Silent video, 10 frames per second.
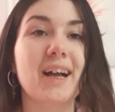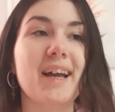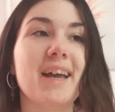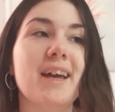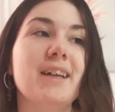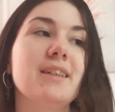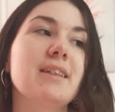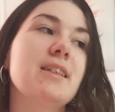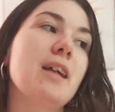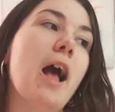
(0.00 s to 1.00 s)

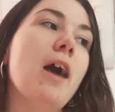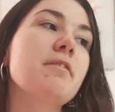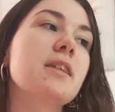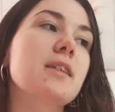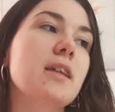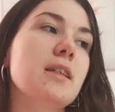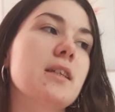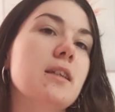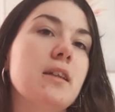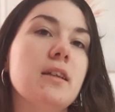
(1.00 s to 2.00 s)
And to have
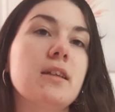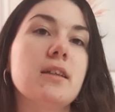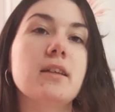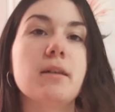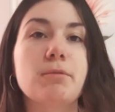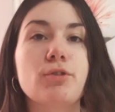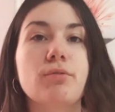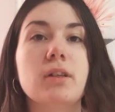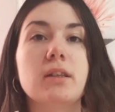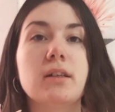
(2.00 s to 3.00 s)
Satan and
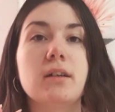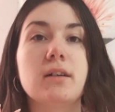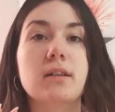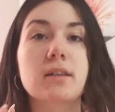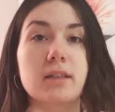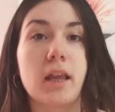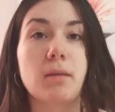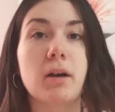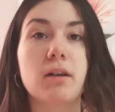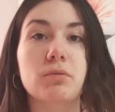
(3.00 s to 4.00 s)
Neptune in the
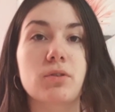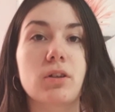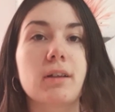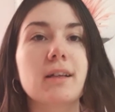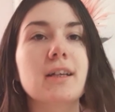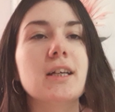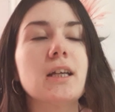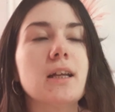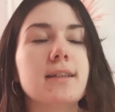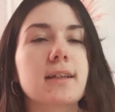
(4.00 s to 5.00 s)
same house,
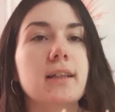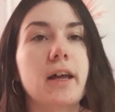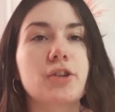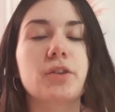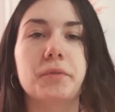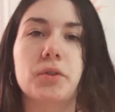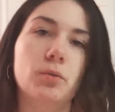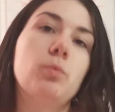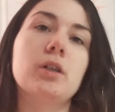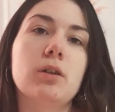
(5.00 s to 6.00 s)
it's a clash of
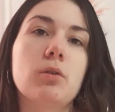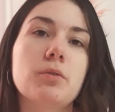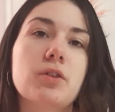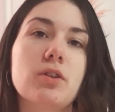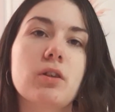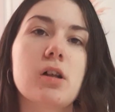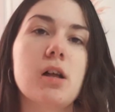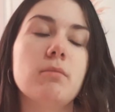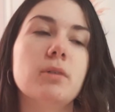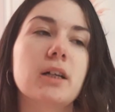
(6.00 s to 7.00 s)
two worlds.
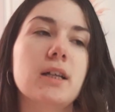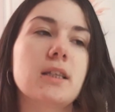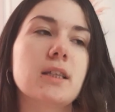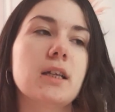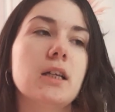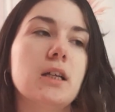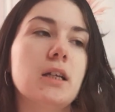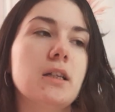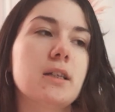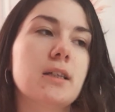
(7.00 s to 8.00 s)
Because
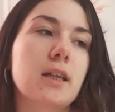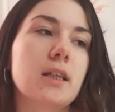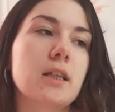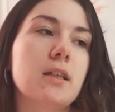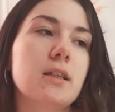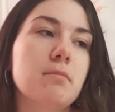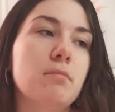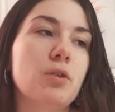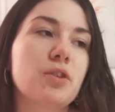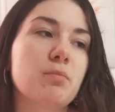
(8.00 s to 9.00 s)
Satan is the
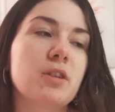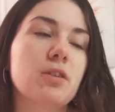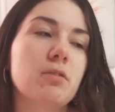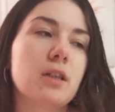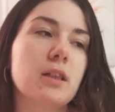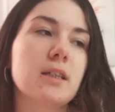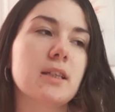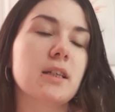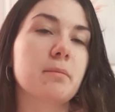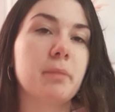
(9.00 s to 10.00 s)
most
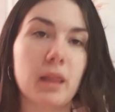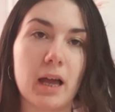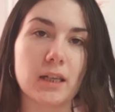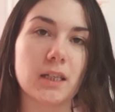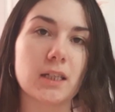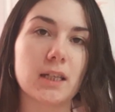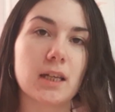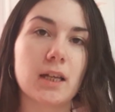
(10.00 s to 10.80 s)
materialistic planet,